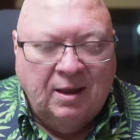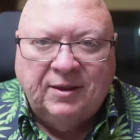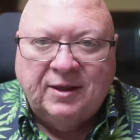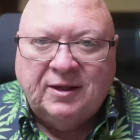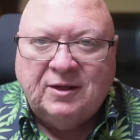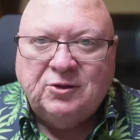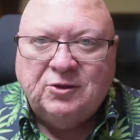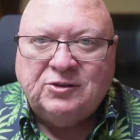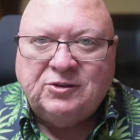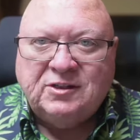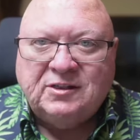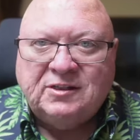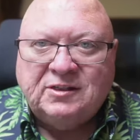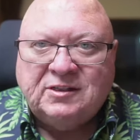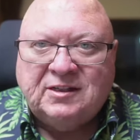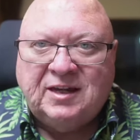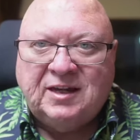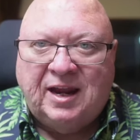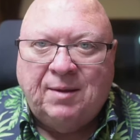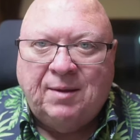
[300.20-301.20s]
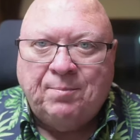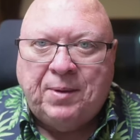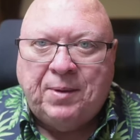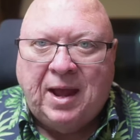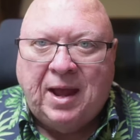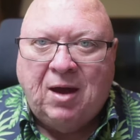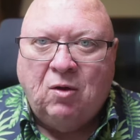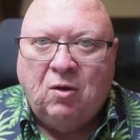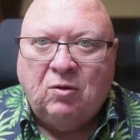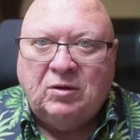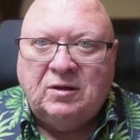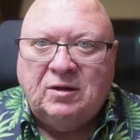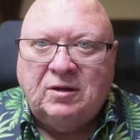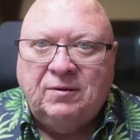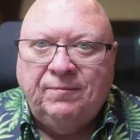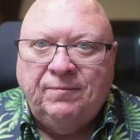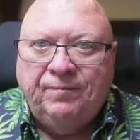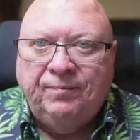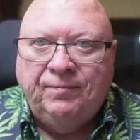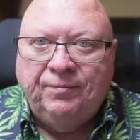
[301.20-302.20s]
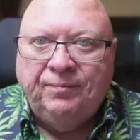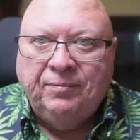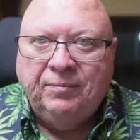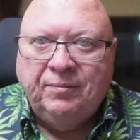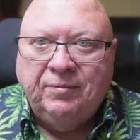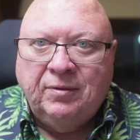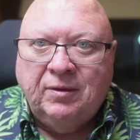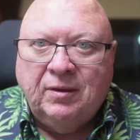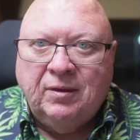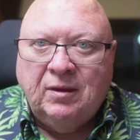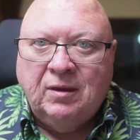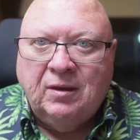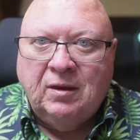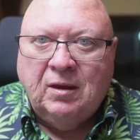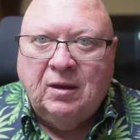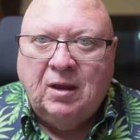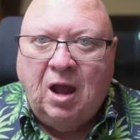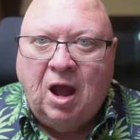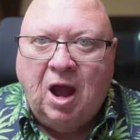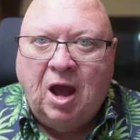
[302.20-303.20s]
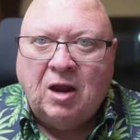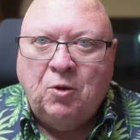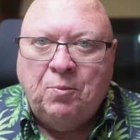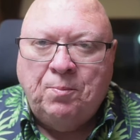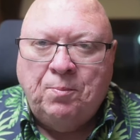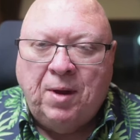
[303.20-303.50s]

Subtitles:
They used to stamp out auto